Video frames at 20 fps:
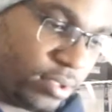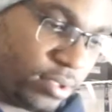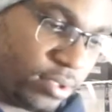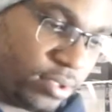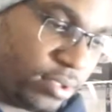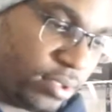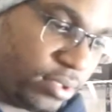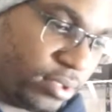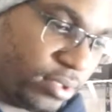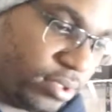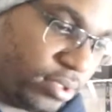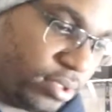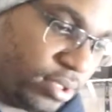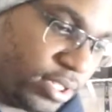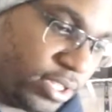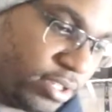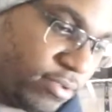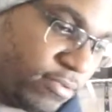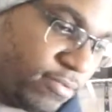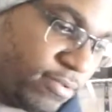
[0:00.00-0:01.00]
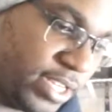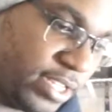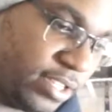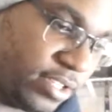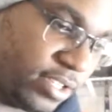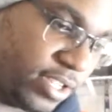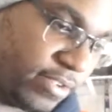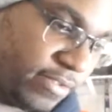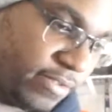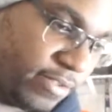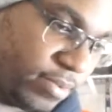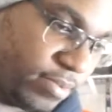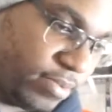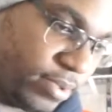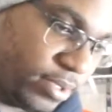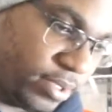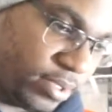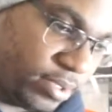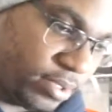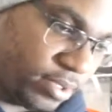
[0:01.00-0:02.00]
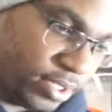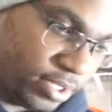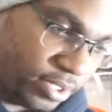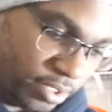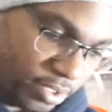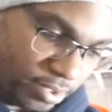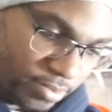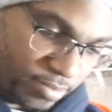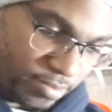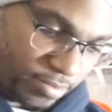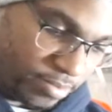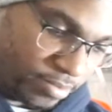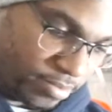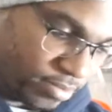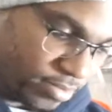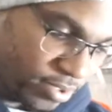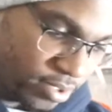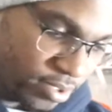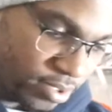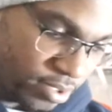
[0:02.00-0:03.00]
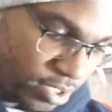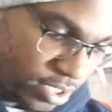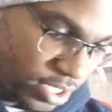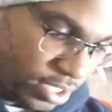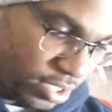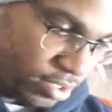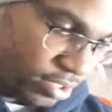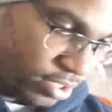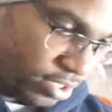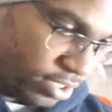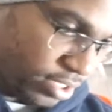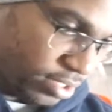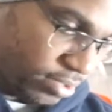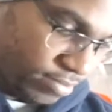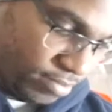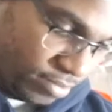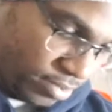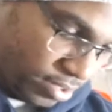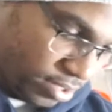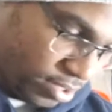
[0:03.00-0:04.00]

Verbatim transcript: Let's see, got some white stuff up here. Got some lint or something.